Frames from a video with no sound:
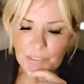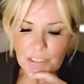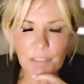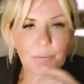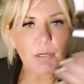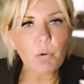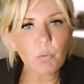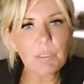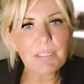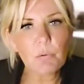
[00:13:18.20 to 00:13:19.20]
you know, it
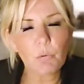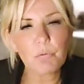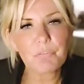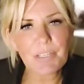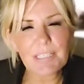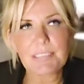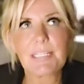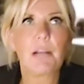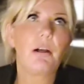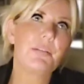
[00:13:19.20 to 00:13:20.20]
all fits.
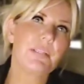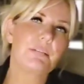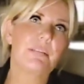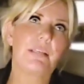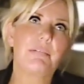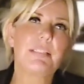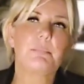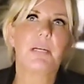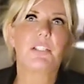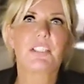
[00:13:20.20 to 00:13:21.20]
Now, there
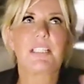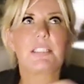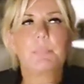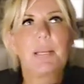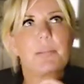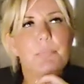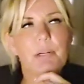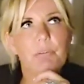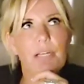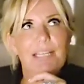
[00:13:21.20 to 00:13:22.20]
isn't much said about the
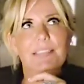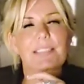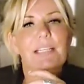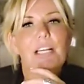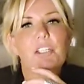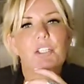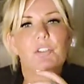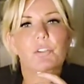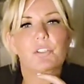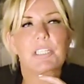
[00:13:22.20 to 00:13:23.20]
procrastination
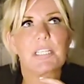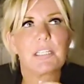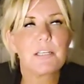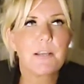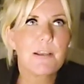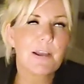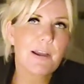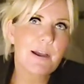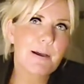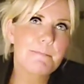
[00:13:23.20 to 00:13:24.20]
or the
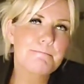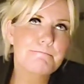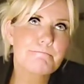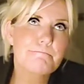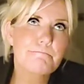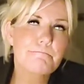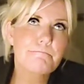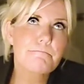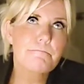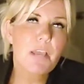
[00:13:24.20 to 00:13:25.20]

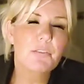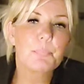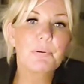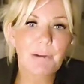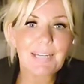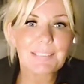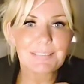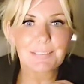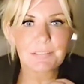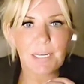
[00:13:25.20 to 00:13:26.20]

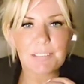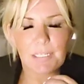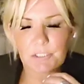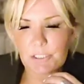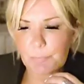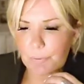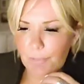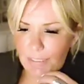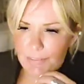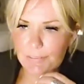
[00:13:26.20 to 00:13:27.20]
paralysis, ADHD
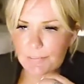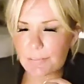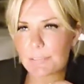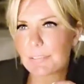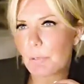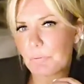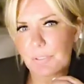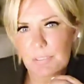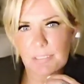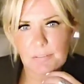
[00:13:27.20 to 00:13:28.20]
paralysis. And I don't
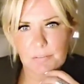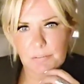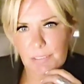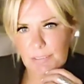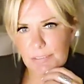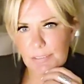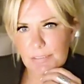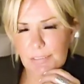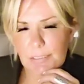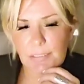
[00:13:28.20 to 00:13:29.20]
think that's
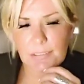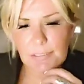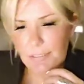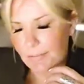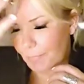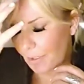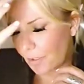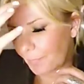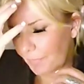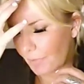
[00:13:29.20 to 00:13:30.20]
listed in the DSM. I
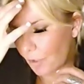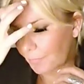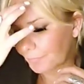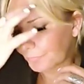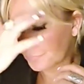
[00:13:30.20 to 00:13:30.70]
could be wrong.